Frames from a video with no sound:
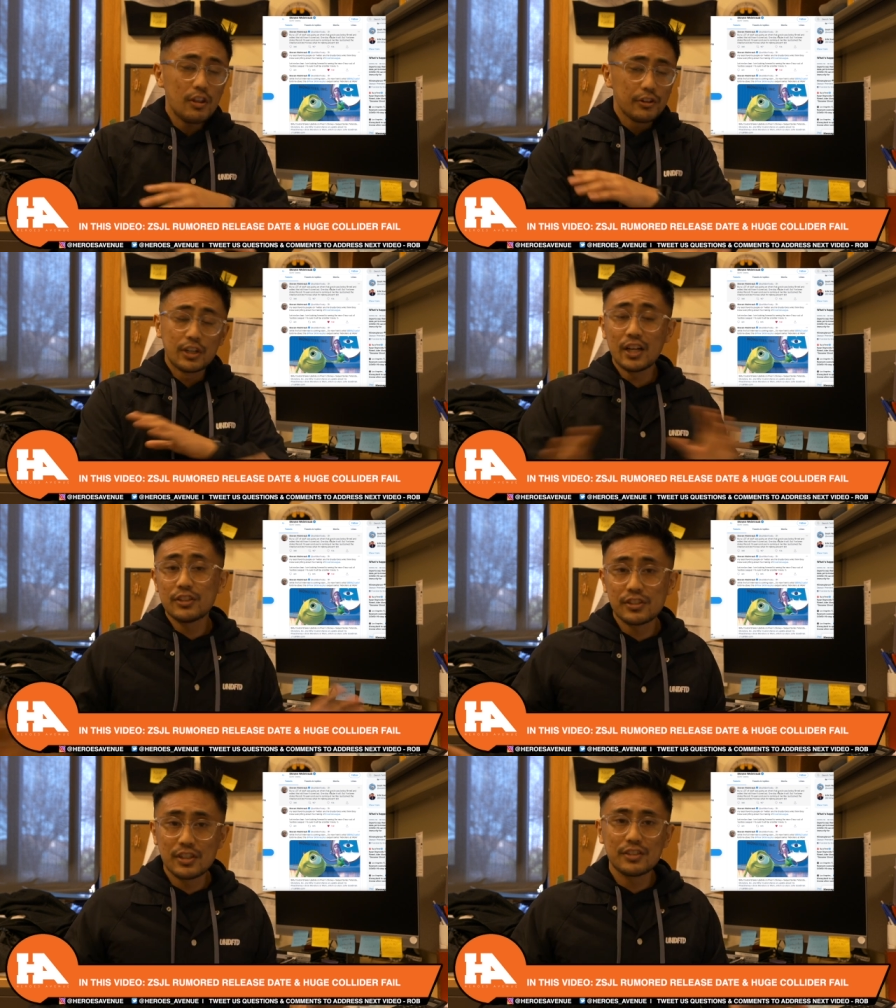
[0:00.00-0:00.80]
The cut
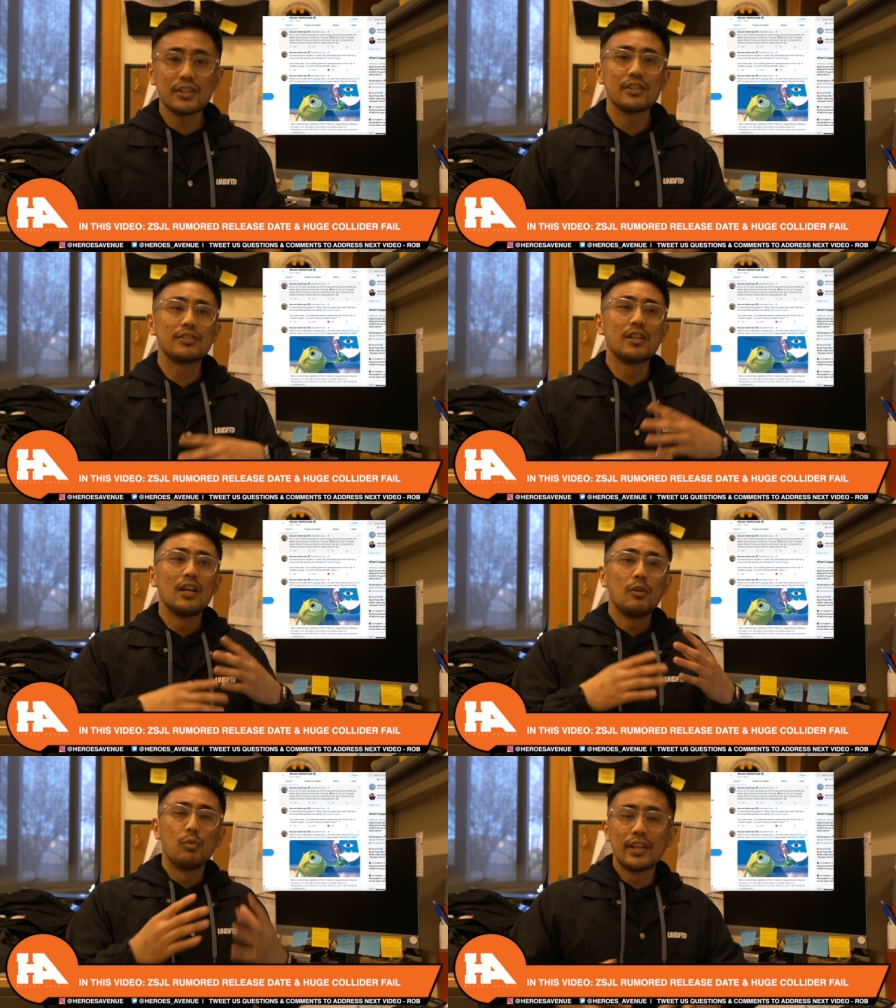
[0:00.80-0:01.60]
doesn't exist.
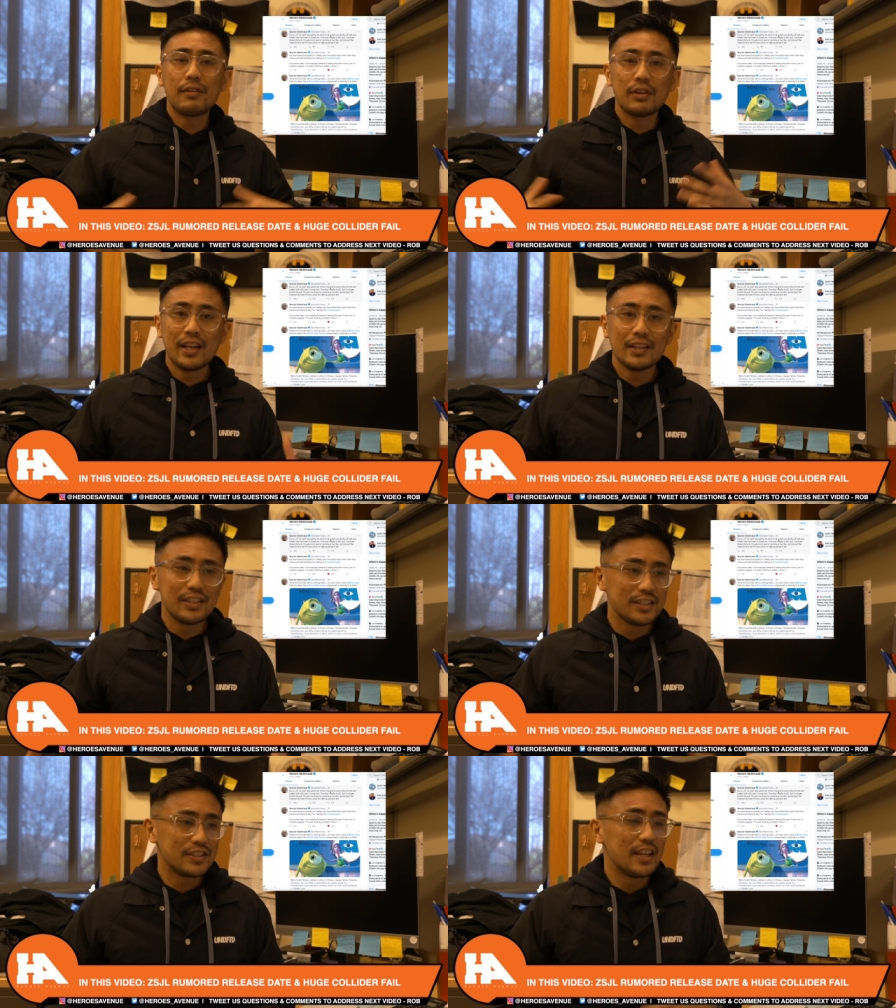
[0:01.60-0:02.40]
We'll never get
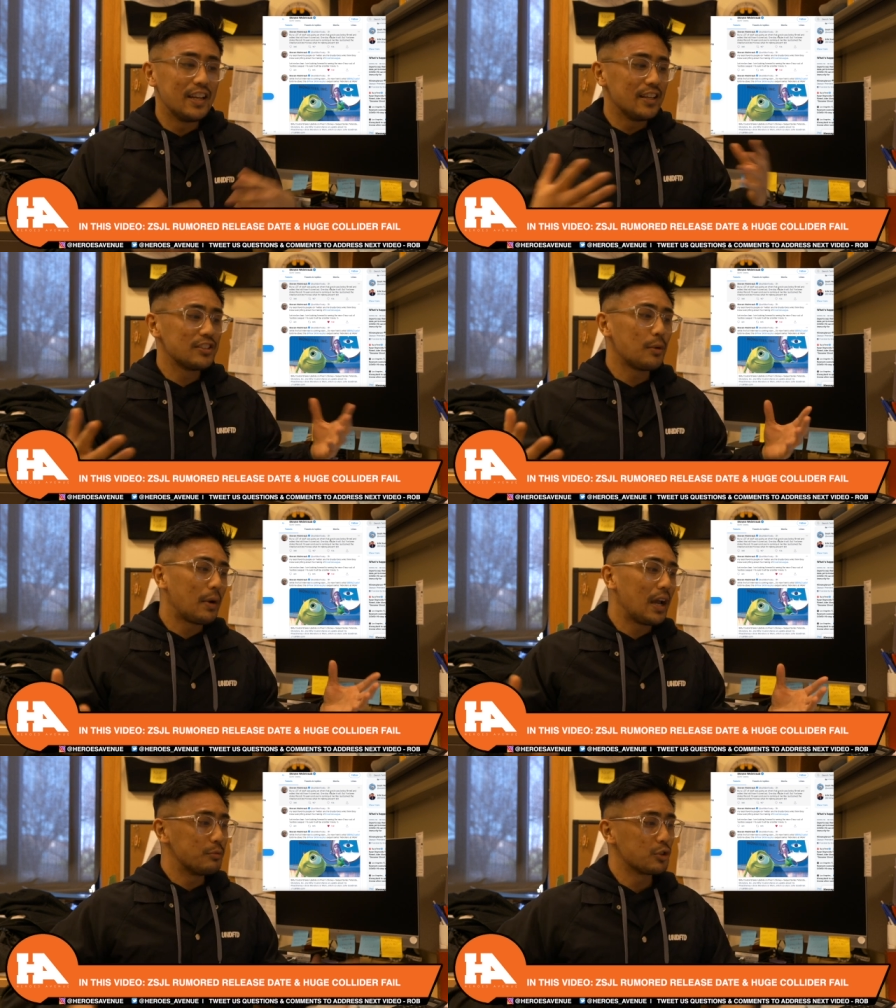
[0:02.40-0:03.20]
this. It is a
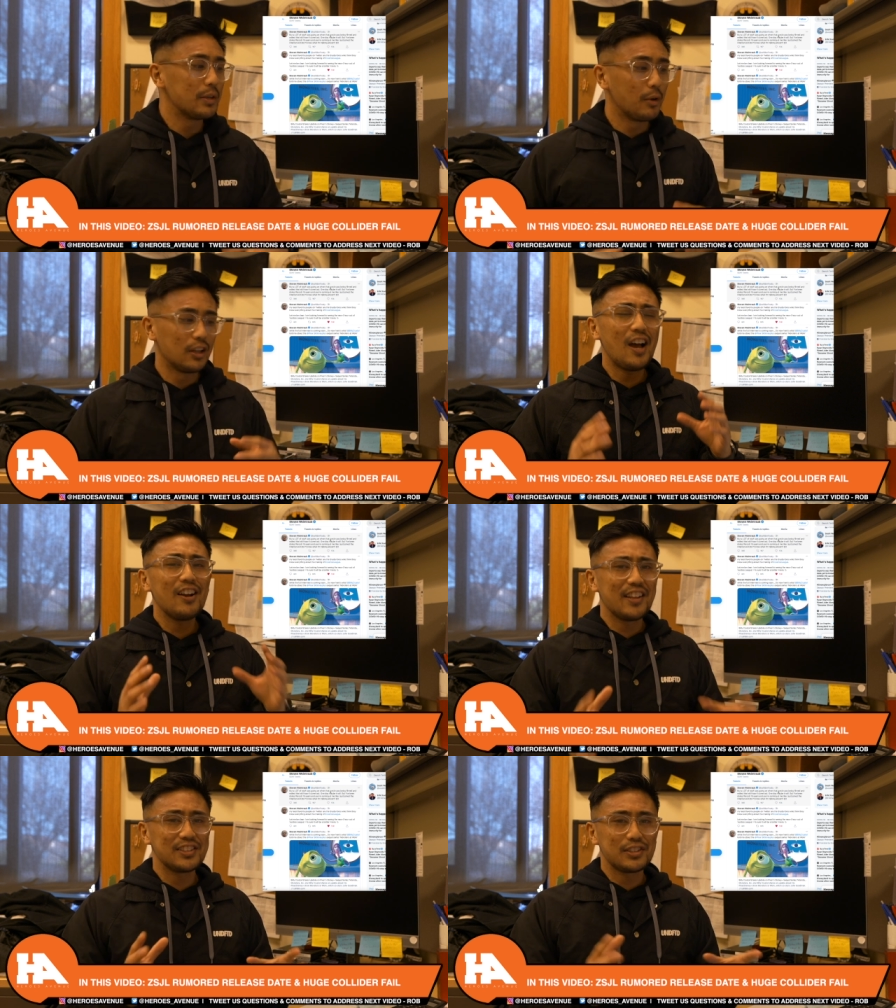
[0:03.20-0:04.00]
pipe dream. A lot
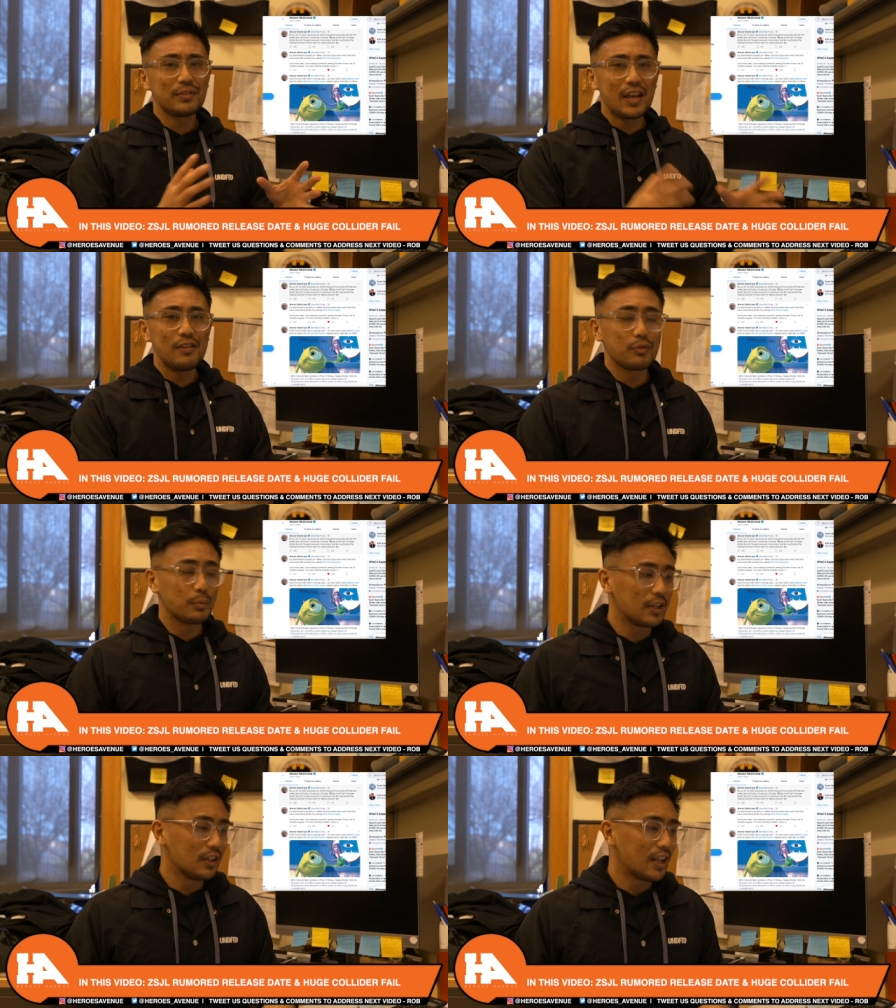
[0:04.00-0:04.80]
of that stuff came
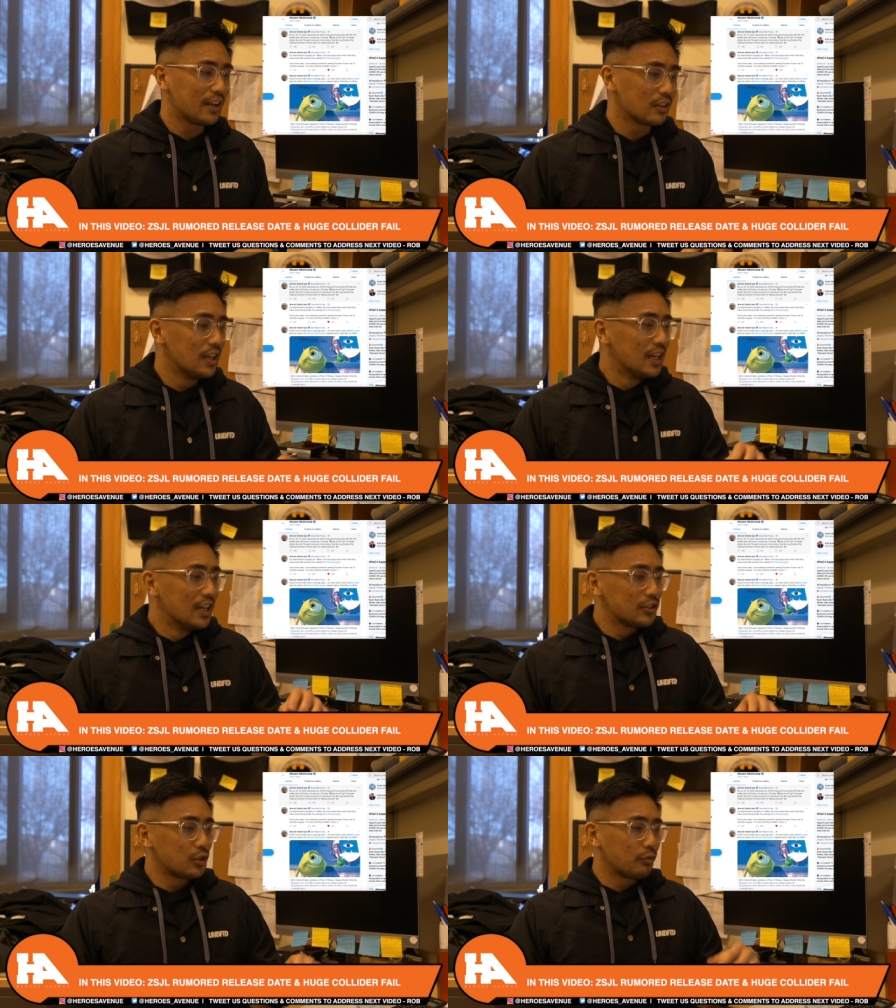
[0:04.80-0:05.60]
from Collider.
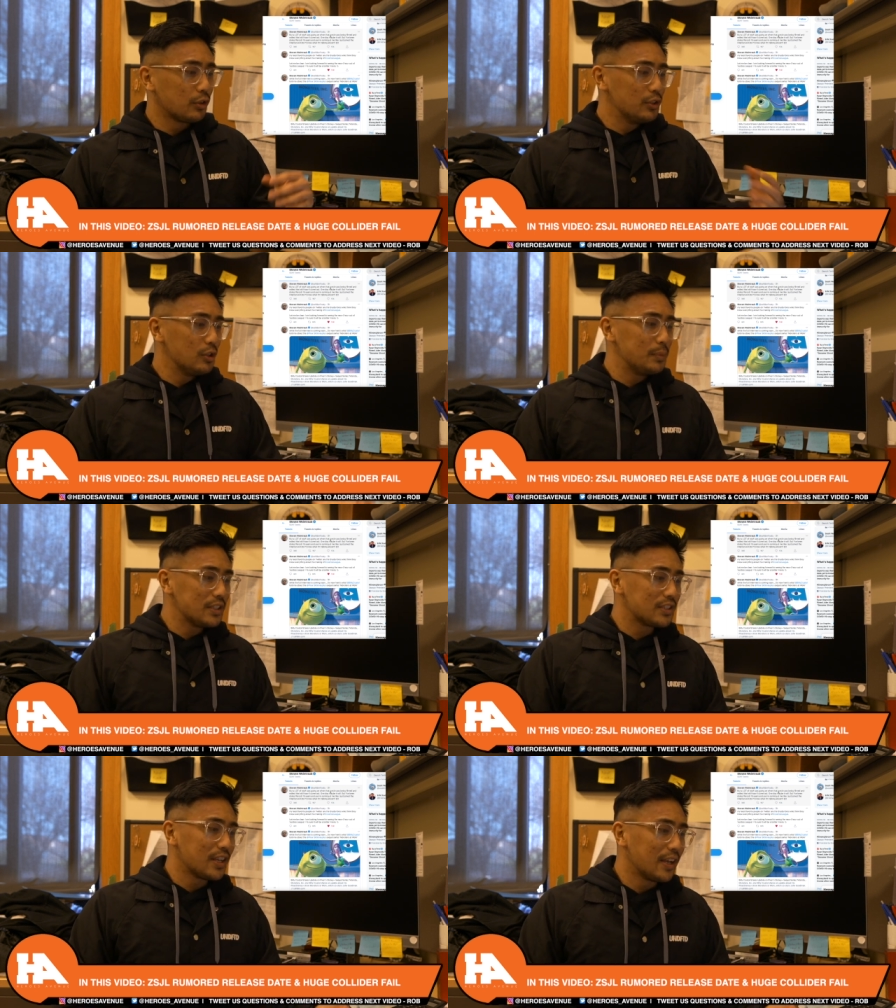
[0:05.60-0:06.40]
So for you to be
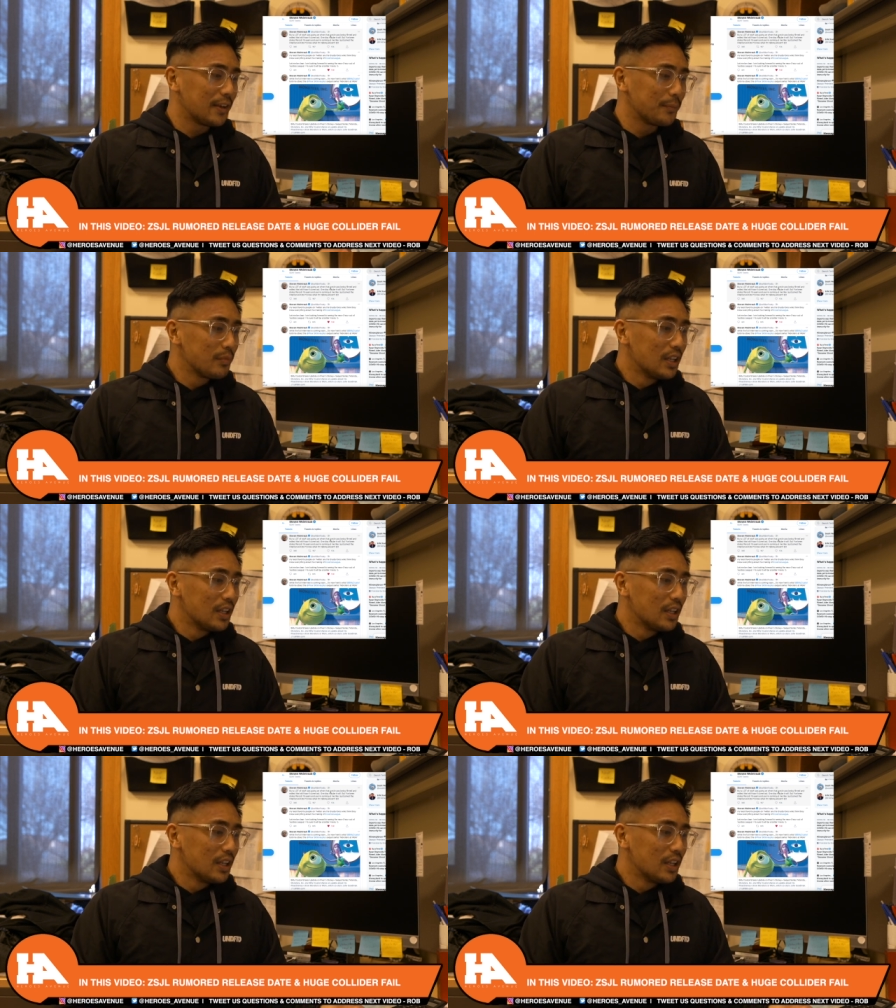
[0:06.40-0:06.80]
saying,